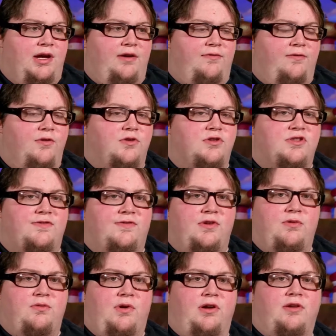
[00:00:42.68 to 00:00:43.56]
For those of
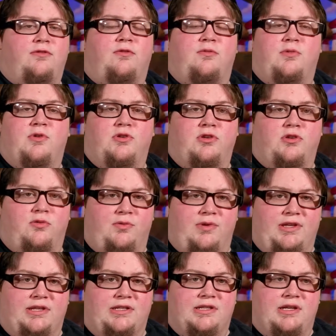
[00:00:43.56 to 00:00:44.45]
you unfamiliar
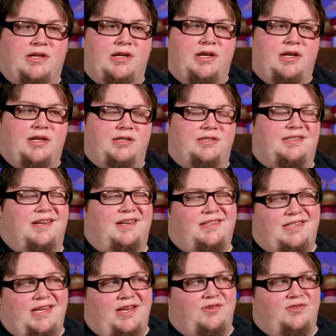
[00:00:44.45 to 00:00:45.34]
with it,
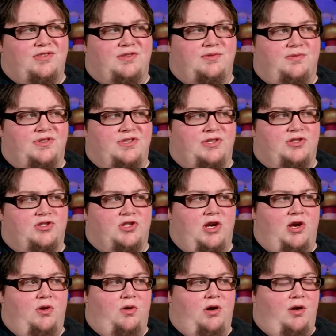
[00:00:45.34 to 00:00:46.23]
Ducktales was a
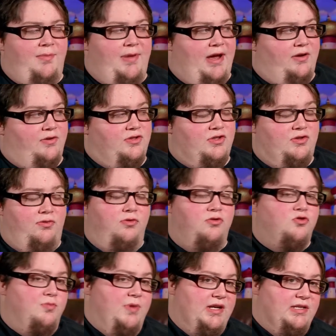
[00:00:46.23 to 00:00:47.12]
show about
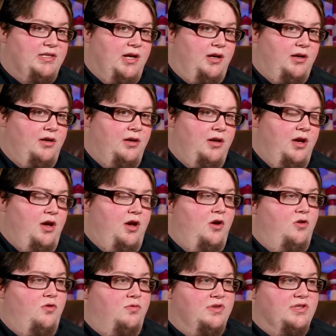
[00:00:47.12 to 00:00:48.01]
Scrooge McDuck,
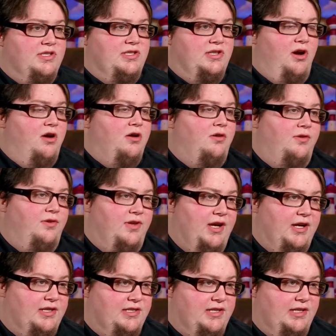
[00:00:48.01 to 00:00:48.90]
who was Donald
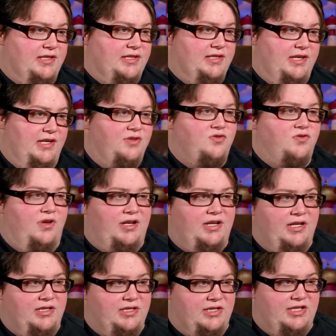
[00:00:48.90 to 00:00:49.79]
Duck's eccentric,
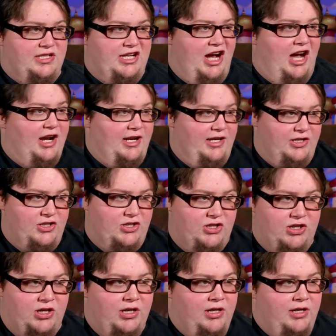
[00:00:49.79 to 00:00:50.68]

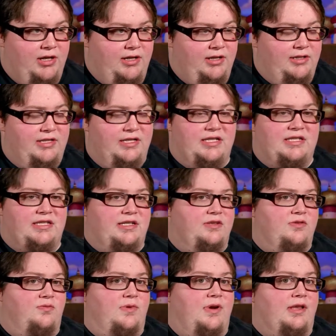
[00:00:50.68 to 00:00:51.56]
Scottish,
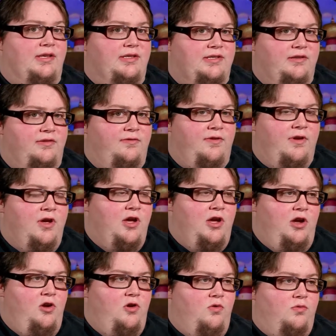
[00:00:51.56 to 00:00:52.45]
distant relative
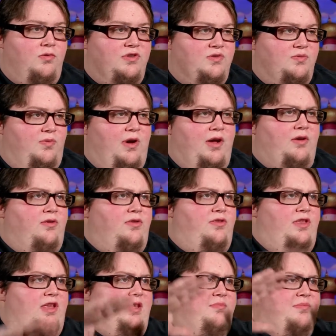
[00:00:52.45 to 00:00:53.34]
who was
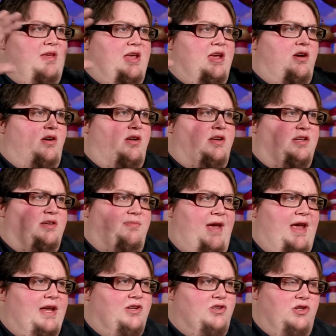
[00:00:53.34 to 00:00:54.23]
wealthy beyond
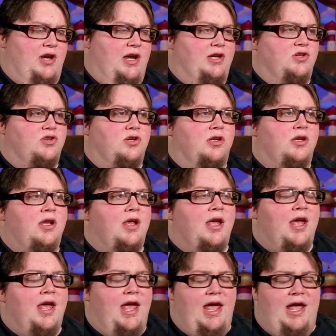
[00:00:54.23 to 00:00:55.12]
imagination,
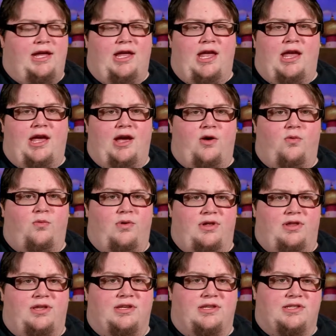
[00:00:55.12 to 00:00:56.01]
hanging out
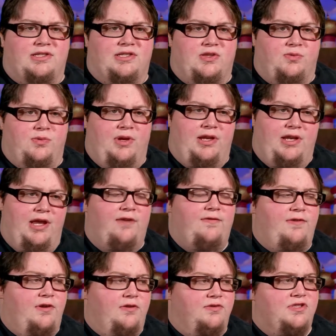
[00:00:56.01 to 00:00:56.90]
with his three
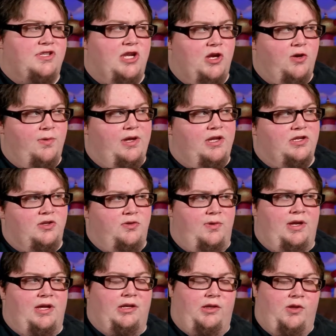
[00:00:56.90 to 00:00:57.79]
nephews, Huey,
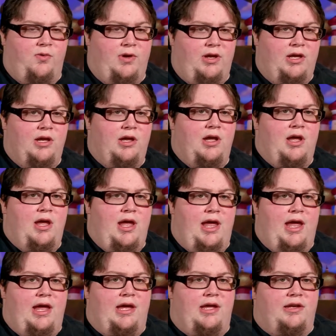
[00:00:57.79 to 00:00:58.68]
Dewey, and Louie,
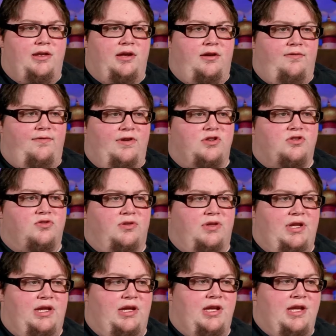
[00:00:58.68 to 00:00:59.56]
and
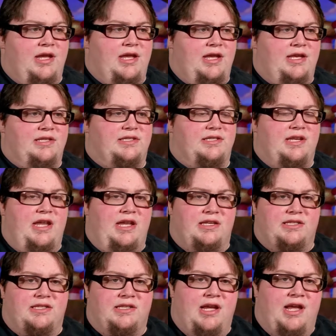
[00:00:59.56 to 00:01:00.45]
eventually his
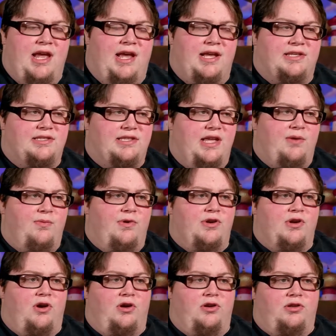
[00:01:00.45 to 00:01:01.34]
niece, as they
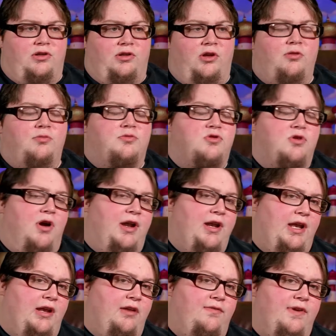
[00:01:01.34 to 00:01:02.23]
went on
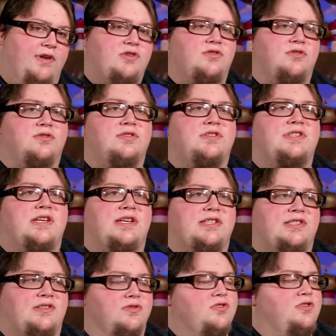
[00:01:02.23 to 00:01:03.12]
globe-trotting adventures,
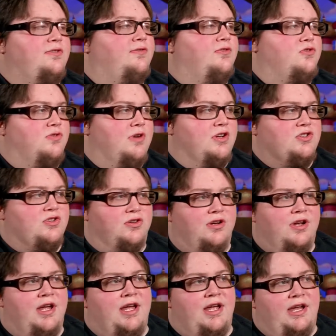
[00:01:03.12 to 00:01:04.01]
searching for treasure,